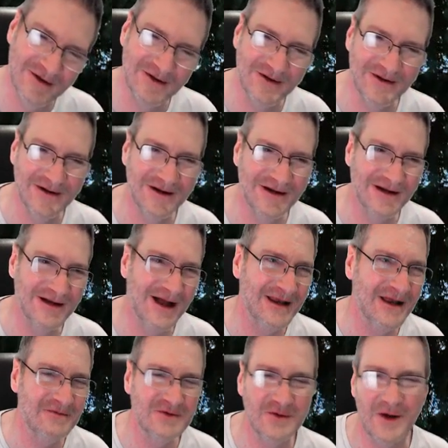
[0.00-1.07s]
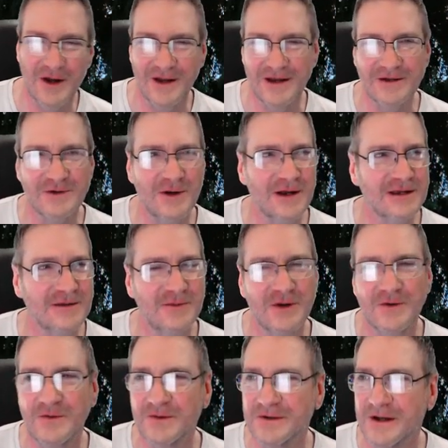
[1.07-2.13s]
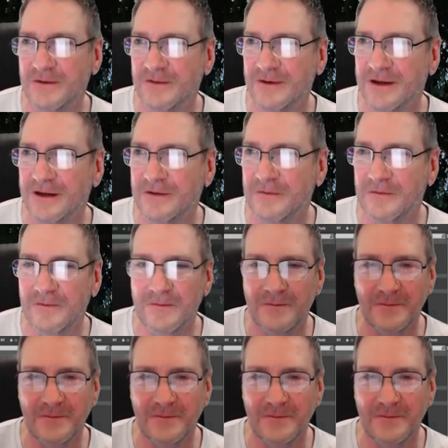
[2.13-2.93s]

Cool. I love Twilight. Twilight's a beautiful time of the